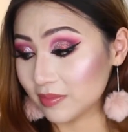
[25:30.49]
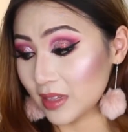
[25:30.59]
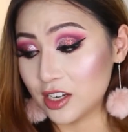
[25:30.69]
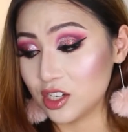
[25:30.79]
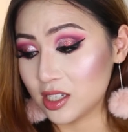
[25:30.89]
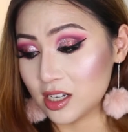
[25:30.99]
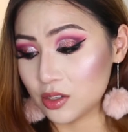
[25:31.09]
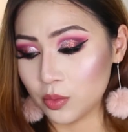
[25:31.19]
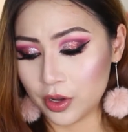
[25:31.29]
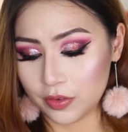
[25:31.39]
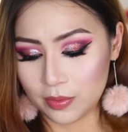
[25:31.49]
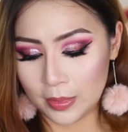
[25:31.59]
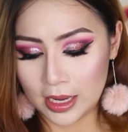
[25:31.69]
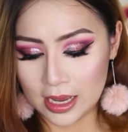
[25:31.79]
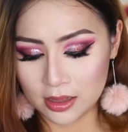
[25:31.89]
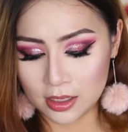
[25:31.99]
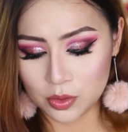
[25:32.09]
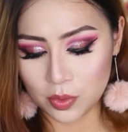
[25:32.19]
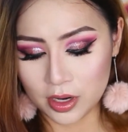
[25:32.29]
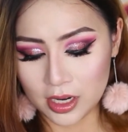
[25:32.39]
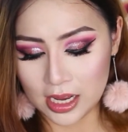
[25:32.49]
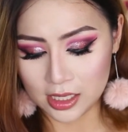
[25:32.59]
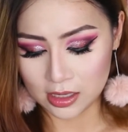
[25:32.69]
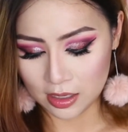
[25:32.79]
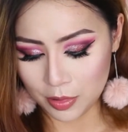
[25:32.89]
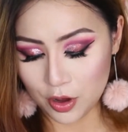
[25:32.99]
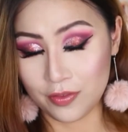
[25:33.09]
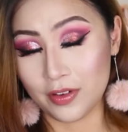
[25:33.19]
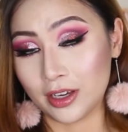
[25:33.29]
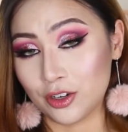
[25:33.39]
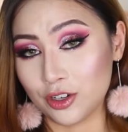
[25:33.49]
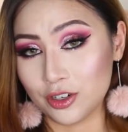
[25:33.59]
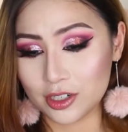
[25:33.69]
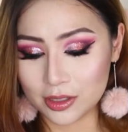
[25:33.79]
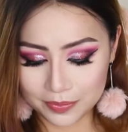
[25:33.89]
It just doesn't work for me, and this one is the perfect nude.